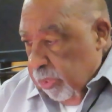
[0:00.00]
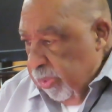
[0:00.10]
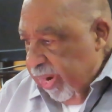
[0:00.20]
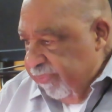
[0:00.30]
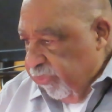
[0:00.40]

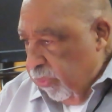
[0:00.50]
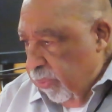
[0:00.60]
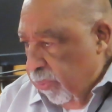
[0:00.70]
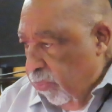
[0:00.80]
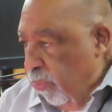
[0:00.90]
you have to
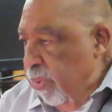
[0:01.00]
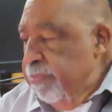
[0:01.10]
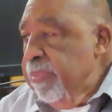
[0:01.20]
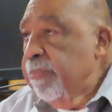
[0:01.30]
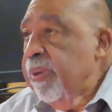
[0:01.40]

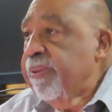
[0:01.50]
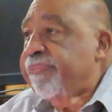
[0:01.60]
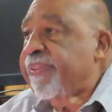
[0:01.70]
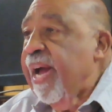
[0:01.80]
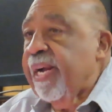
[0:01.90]
remember
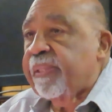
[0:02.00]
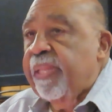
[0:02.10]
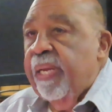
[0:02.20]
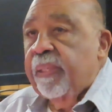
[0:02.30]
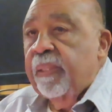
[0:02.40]
the fact
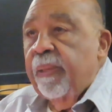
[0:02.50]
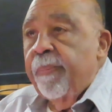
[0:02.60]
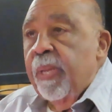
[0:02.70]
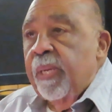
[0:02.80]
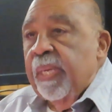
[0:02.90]
that
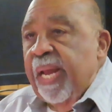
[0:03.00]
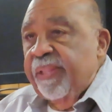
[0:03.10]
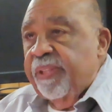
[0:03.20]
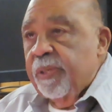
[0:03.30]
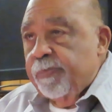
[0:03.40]

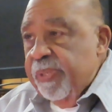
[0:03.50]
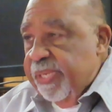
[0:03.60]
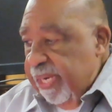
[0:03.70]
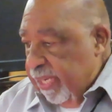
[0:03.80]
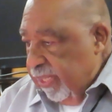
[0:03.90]
at this
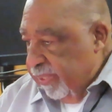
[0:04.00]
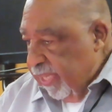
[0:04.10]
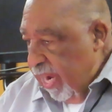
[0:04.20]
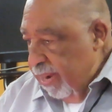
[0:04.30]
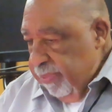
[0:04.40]
particular
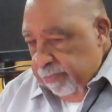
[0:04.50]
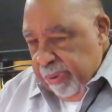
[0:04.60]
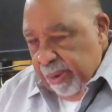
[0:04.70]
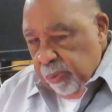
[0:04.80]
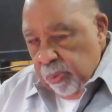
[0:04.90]
time, the
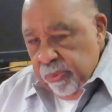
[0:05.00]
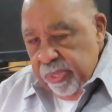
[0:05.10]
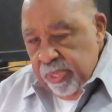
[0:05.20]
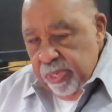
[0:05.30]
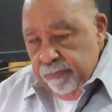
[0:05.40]

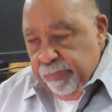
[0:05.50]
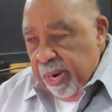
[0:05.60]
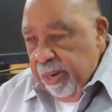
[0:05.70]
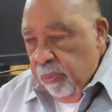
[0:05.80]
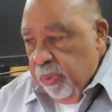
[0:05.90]
Babylonian
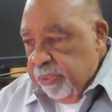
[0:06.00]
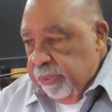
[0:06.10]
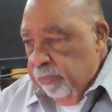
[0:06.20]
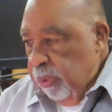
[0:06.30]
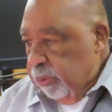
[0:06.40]
Empire was
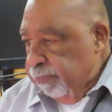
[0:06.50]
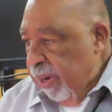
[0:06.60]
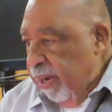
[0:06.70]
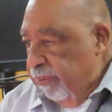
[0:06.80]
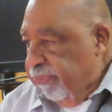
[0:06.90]
the most
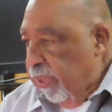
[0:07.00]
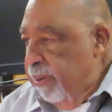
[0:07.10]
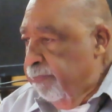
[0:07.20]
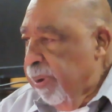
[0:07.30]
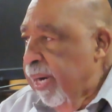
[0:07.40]
powerful
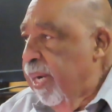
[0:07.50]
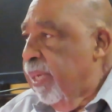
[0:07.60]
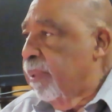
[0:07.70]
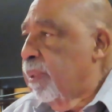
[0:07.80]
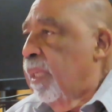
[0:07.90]

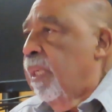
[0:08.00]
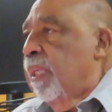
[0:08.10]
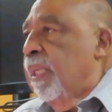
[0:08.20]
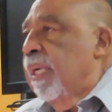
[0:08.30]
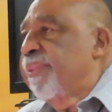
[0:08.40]
empire,
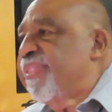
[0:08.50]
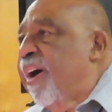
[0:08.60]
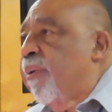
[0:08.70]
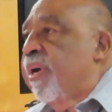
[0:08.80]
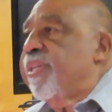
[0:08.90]

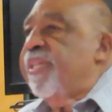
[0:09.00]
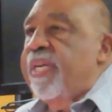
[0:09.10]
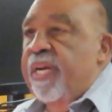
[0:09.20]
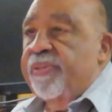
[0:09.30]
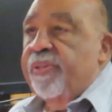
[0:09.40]

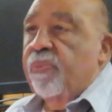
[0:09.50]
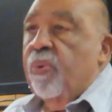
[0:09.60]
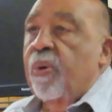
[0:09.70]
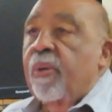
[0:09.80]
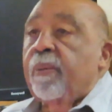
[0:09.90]
authority, as it
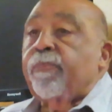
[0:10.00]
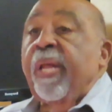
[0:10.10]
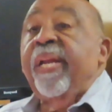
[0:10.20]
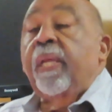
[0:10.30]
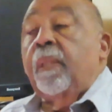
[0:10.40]
were, on the
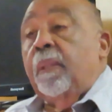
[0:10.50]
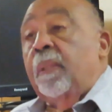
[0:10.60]
planet.